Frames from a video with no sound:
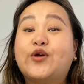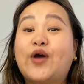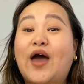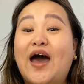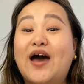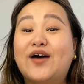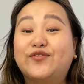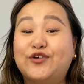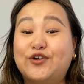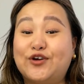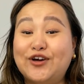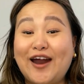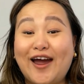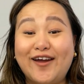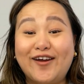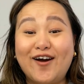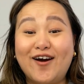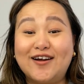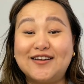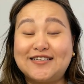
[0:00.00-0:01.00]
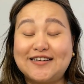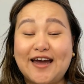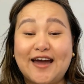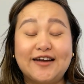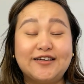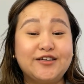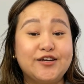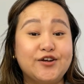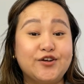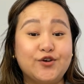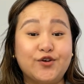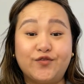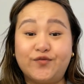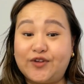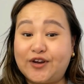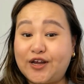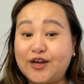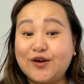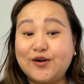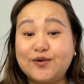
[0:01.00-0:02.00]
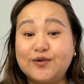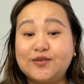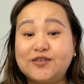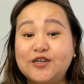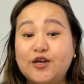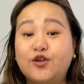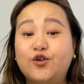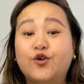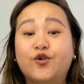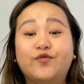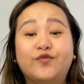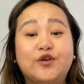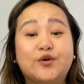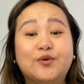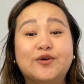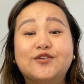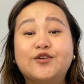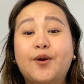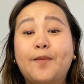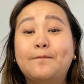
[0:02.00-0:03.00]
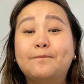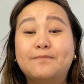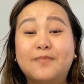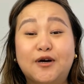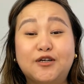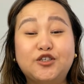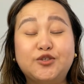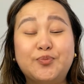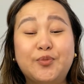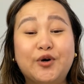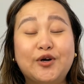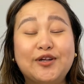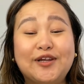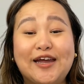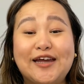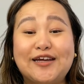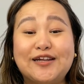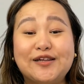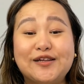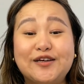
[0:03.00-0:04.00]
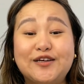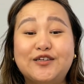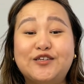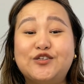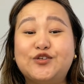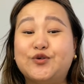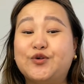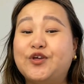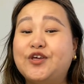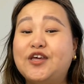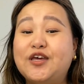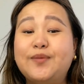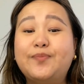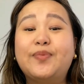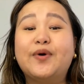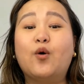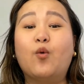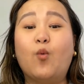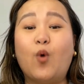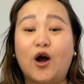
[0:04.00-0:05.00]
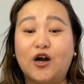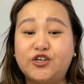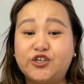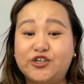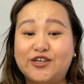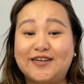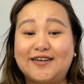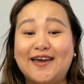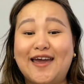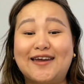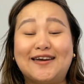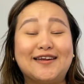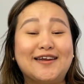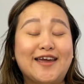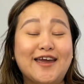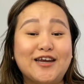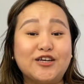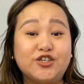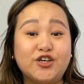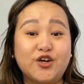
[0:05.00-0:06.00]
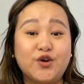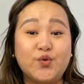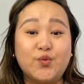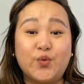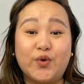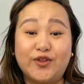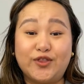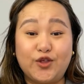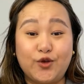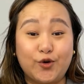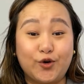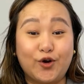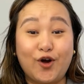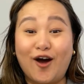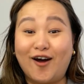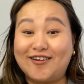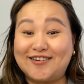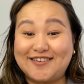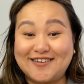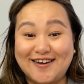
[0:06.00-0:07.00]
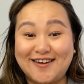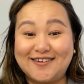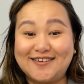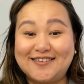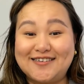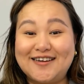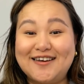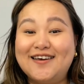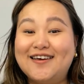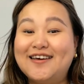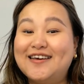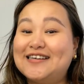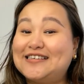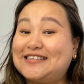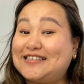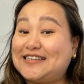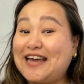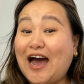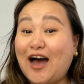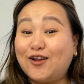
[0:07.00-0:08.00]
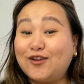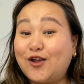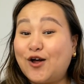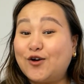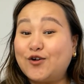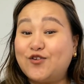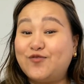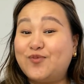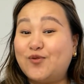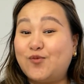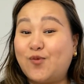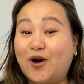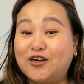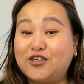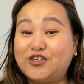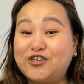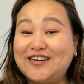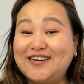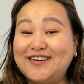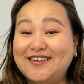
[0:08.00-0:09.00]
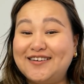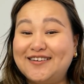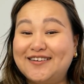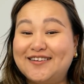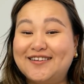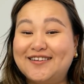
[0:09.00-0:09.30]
When you have good eye contact in your videos, your viewers are much more likely to keep watching and engaging with your content. See how long you've been watching?